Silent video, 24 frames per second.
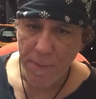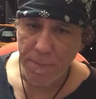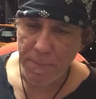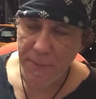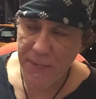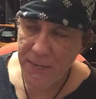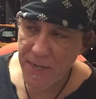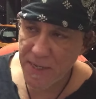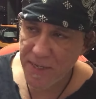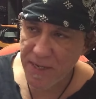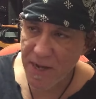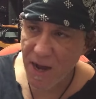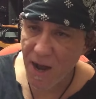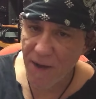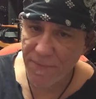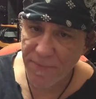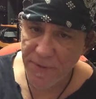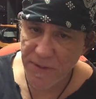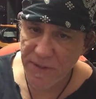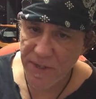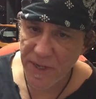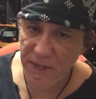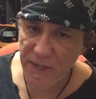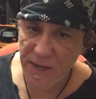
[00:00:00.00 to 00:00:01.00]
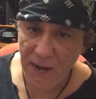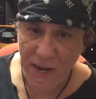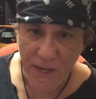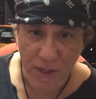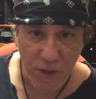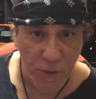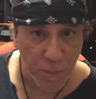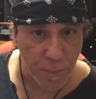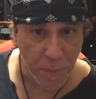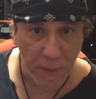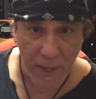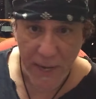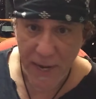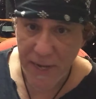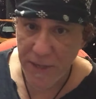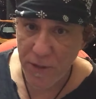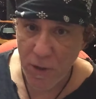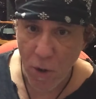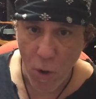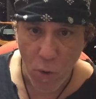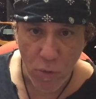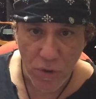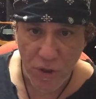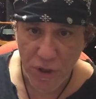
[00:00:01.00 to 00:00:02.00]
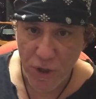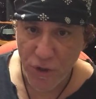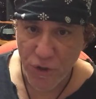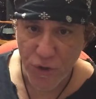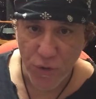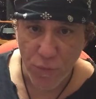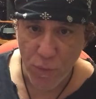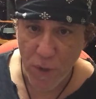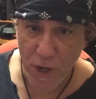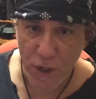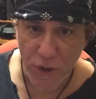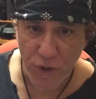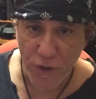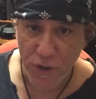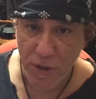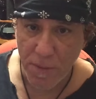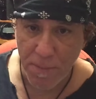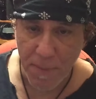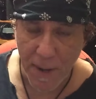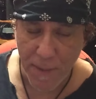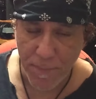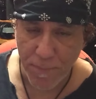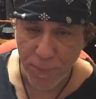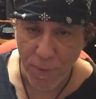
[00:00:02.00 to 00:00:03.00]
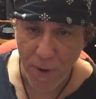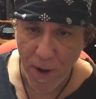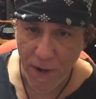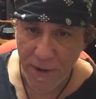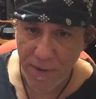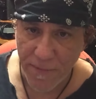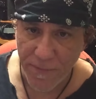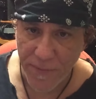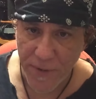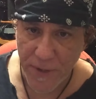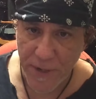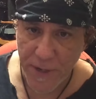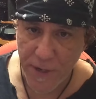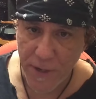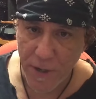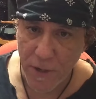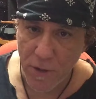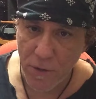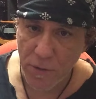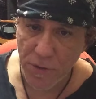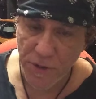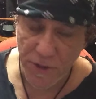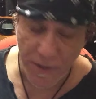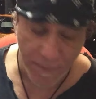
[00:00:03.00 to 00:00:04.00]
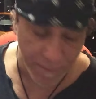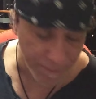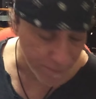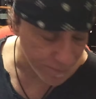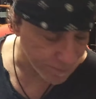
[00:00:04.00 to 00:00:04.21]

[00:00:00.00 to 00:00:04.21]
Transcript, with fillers: Me and Covington, I explained the whole situation in my prior videos.